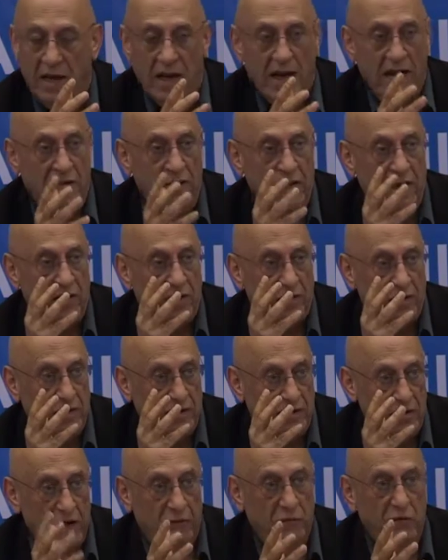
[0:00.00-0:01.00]
and they are
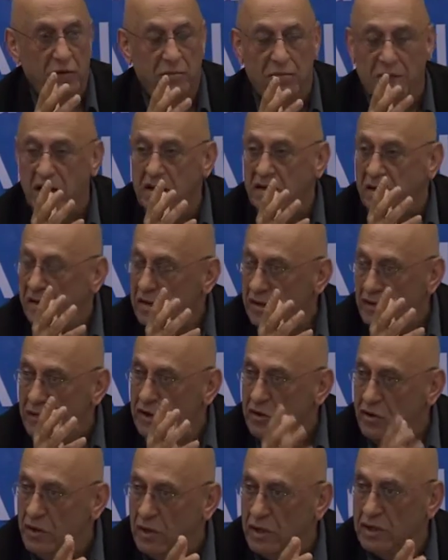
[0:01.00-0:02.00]
covered by
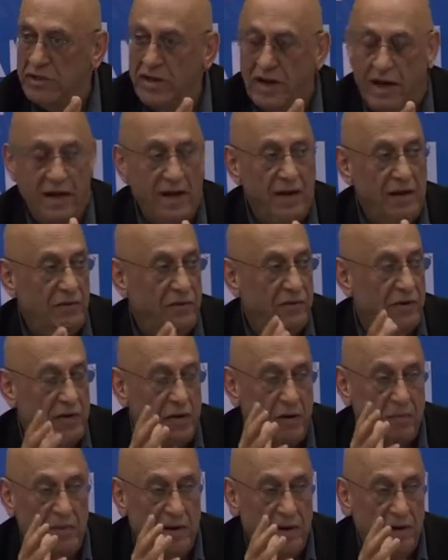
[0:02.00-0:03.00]
the New York Times and
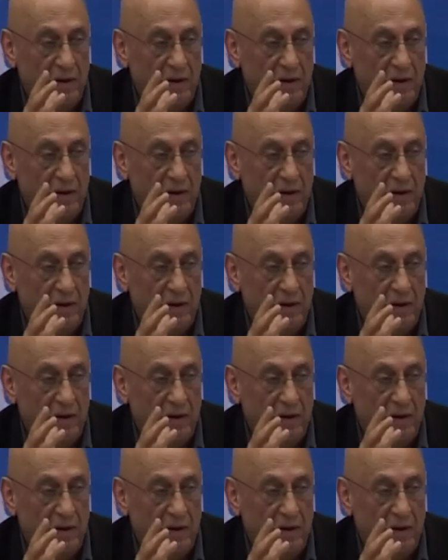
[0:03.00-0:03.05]
the